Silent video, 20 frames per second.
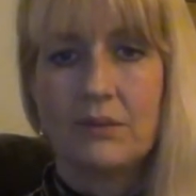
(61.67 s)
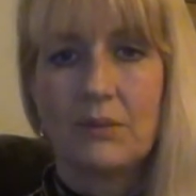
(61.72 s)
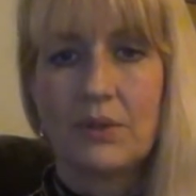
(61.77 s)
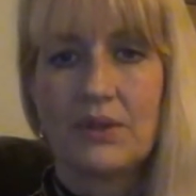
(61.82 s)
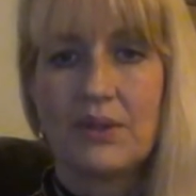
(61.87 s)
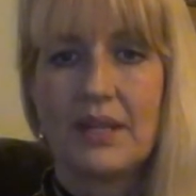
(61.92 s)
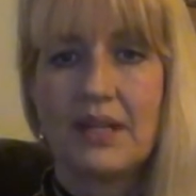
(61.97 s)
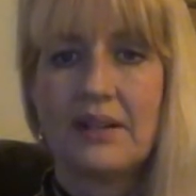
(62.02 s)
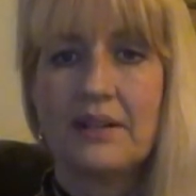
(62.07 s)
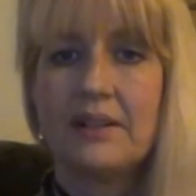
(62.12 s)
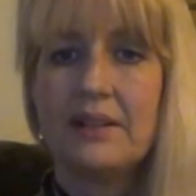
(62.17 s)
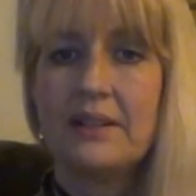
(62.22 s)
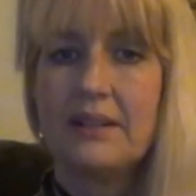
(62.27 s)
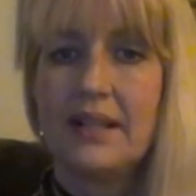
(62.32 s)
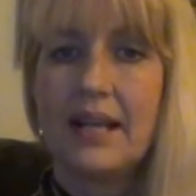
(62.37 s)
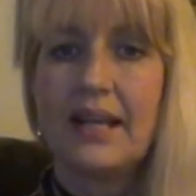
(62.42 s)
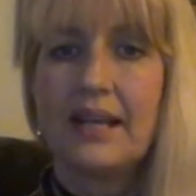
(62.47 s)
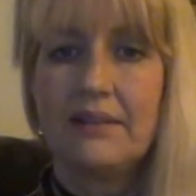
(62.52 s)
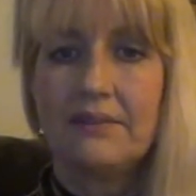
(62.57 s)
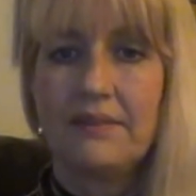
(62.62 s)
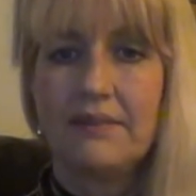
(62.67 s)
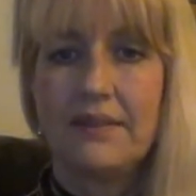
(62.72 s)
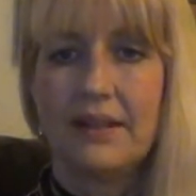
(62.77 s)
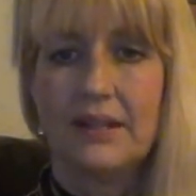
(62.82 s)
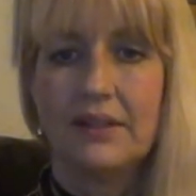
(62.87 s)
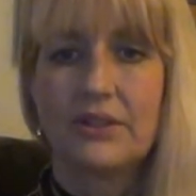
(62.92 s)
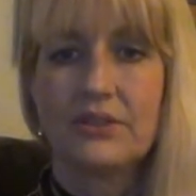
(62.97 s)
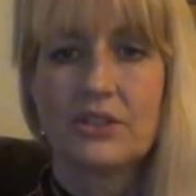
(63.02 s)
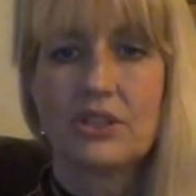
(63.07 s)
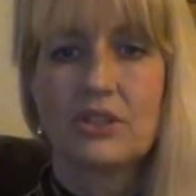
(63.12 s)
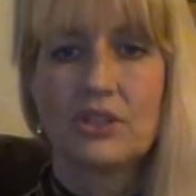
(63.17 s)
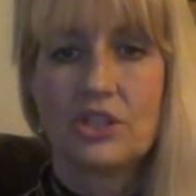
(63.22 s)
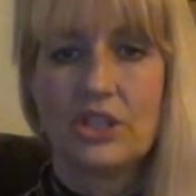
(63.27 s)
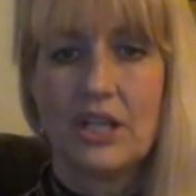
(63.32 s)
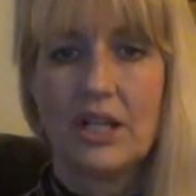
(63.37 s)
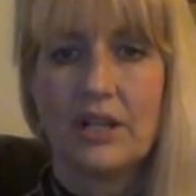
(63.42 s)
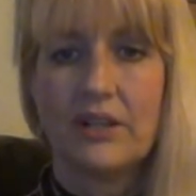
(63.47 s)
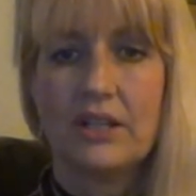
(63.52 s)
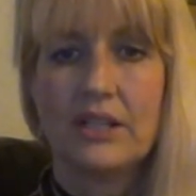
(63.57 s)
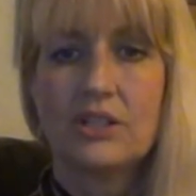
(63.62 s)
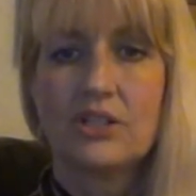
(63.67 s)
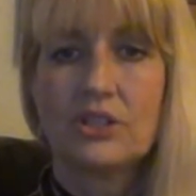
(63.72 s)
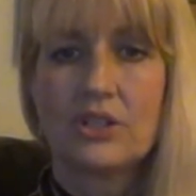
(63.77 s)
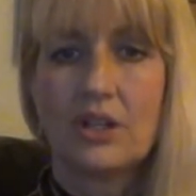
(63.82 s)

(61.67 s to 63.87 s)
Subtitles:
where they felt cherished,